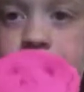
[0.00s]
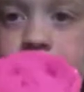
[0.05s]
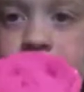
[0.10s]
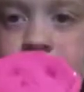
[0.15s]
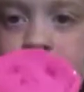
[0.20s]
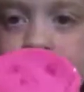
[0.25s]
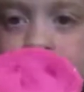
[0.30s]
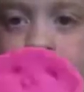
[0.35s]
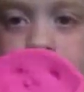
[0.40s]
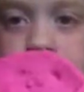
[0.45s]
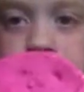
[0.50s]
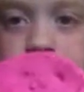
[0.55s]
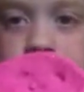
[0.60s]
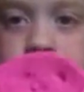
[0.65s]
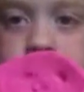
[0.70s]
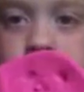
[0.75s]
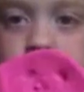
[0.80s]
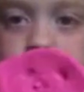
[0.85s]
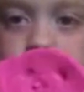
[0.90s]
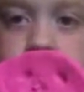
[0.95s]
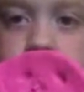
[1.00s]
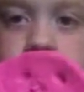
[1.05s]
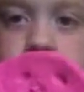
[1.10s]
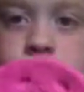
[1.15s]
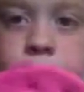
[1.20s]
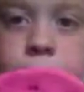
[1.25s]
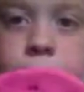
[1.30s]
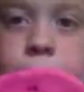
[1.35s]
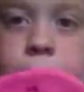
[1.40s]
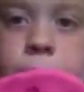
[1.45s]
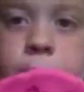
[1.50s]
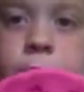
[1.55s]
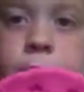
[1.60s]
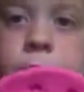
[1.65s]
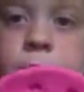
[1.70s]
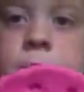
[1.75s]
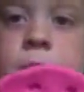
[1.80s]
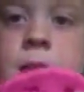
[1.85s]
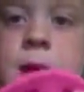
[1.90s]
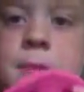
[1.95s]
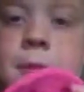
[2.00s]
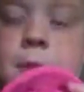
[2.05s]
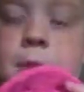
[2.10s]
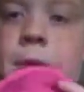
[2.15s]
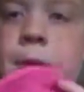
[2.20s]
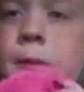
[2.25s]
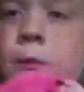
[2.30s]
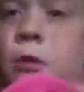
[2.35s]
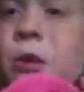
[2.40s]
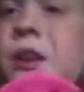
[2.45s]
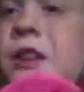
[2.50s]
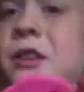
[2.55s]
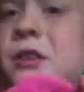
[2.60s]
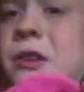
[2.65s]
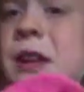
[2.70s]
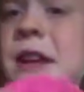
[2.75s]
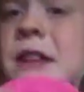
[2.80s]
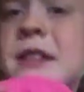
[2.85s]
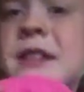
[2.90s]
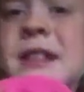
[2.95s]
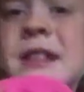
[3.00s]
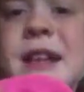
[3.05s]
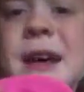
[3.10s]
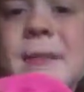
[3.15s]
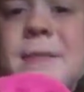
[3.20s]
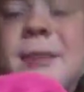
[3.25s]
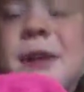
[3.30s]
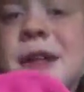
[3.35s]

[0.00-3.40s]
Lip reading: my owl right here. But before I do that step,